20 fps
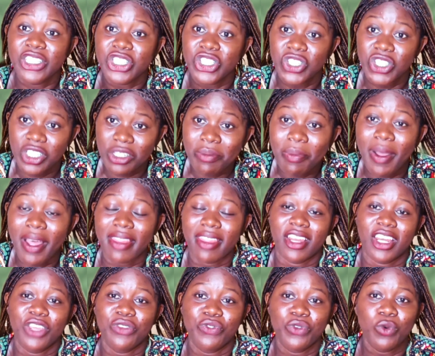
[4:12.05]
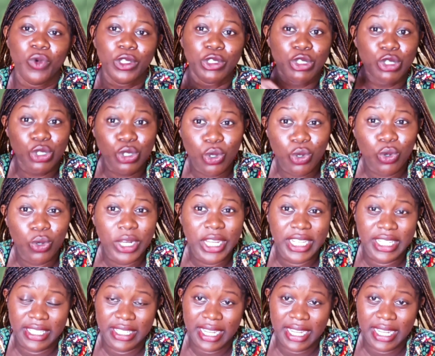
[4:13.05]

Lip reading: it's cheaper than if you want to school